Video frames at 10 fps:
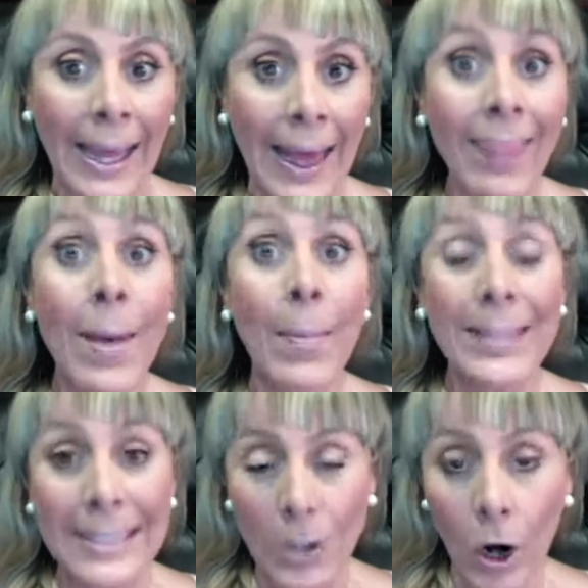The
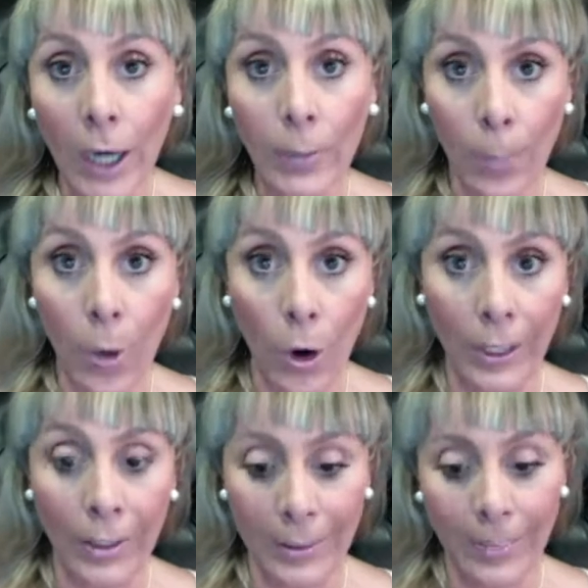start
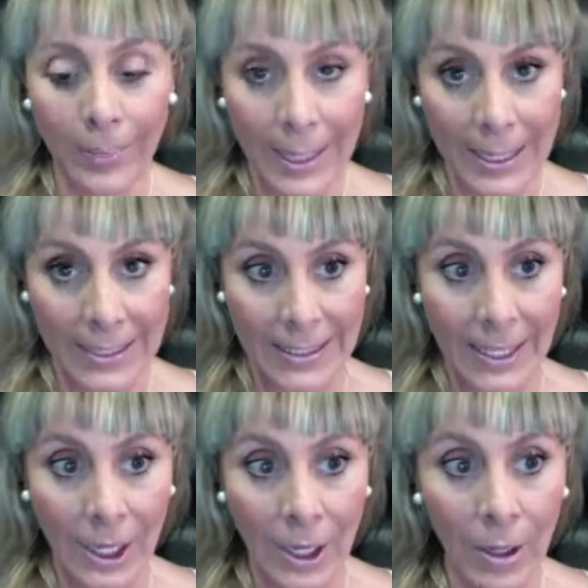point is
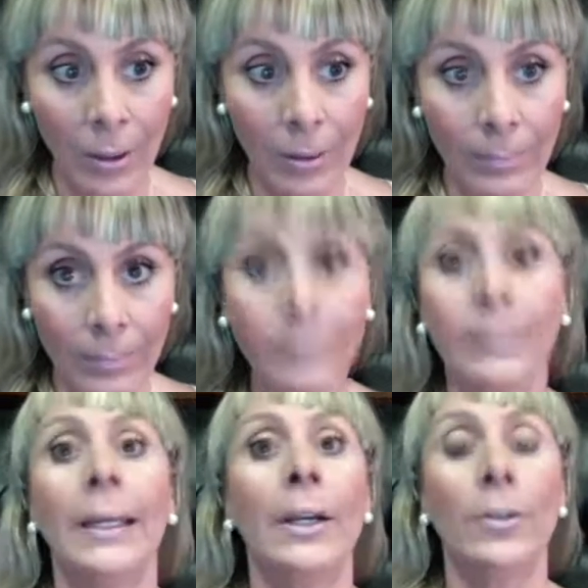here
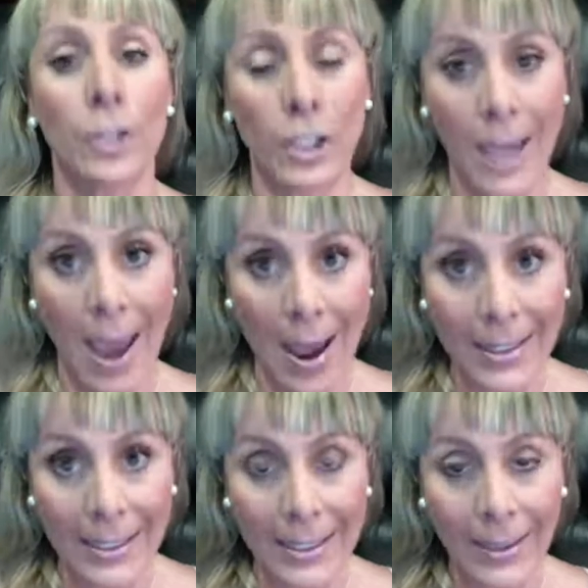in your
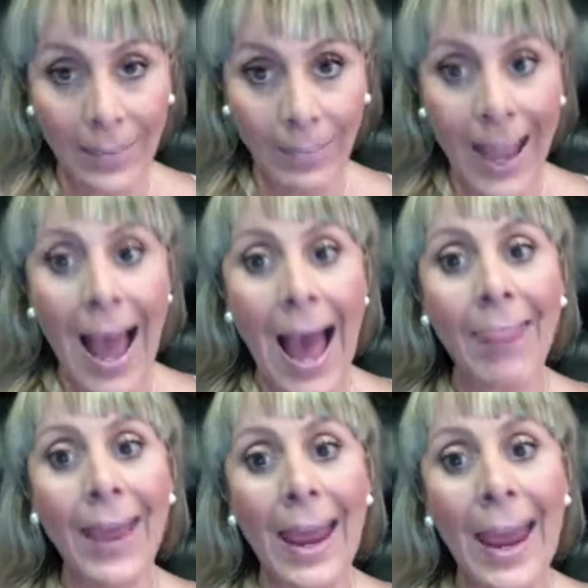chest,
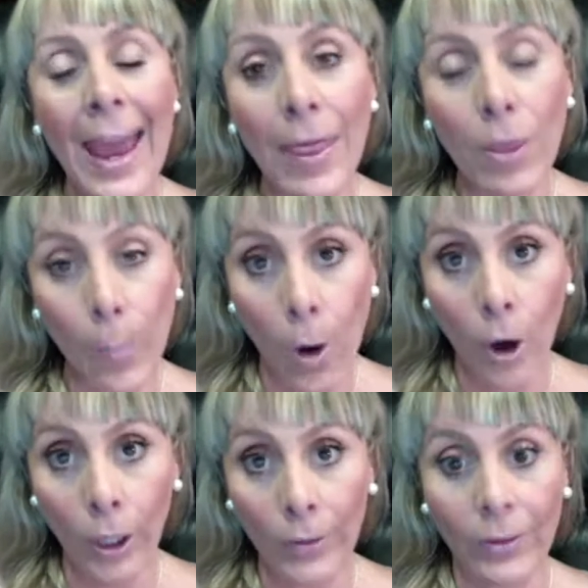and the end
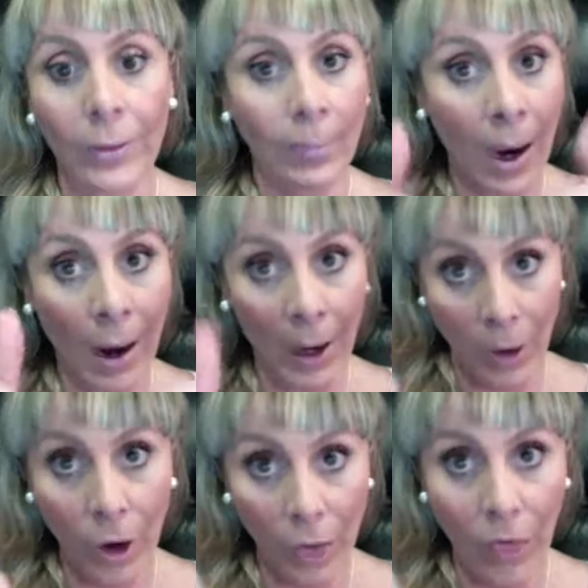point are
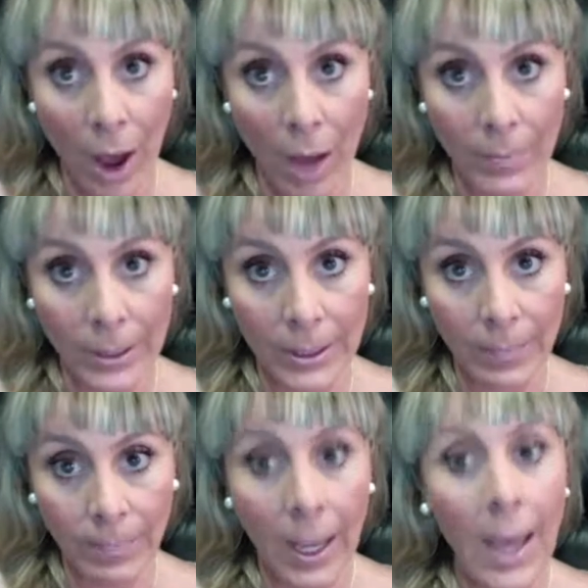our thumbs.
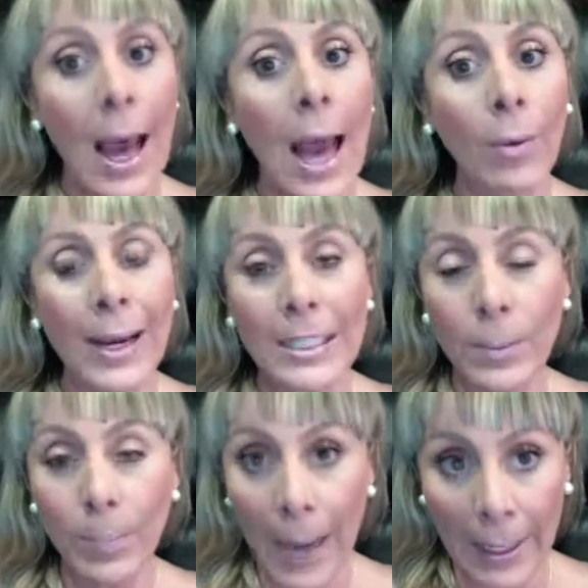I will
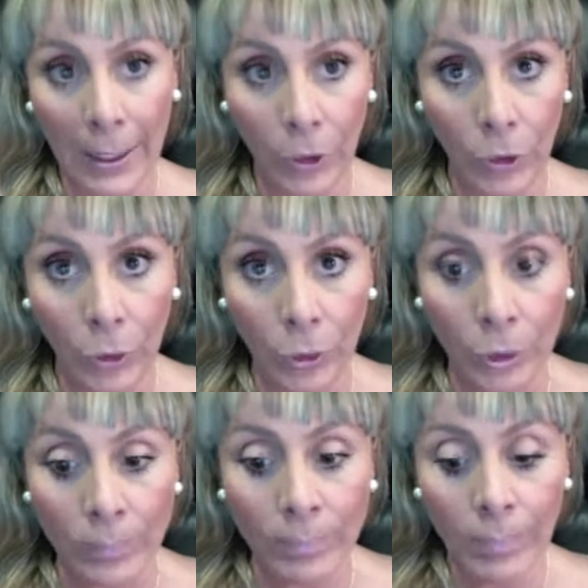explain
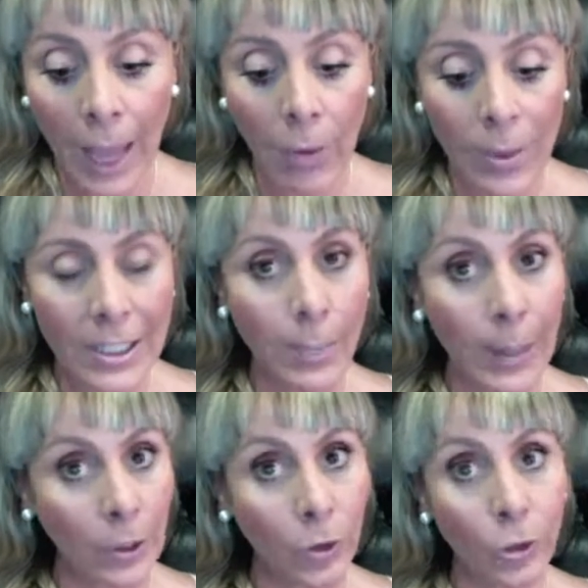
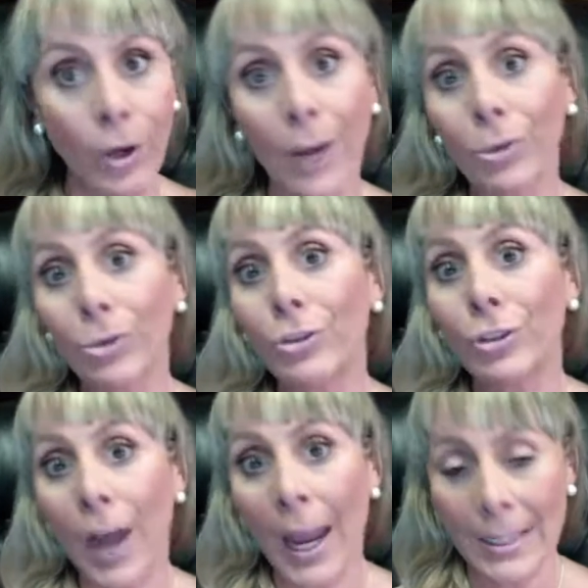to you how to
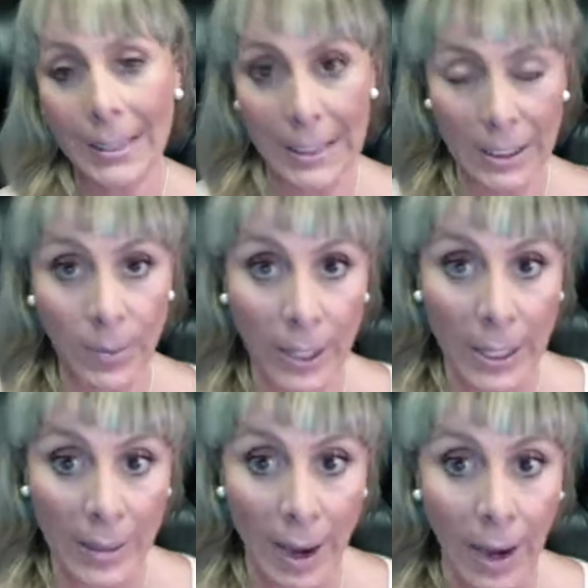trace this
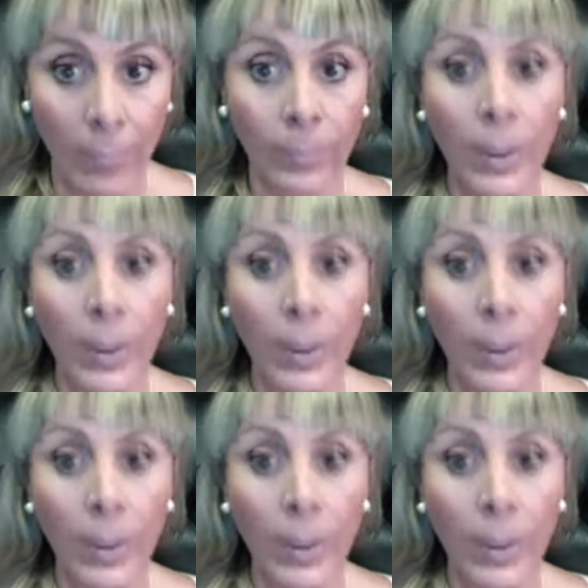meridian.